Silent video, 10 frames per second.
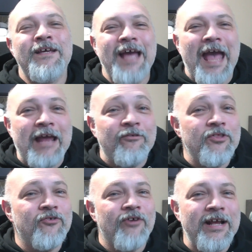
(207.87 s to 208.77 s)
And
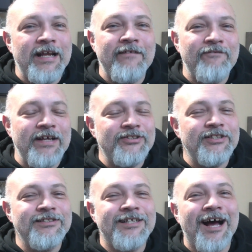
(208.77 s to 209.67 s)
with great
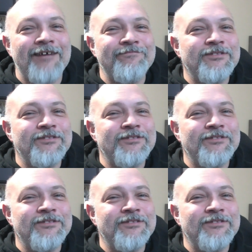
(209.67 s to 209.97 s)
innovation comes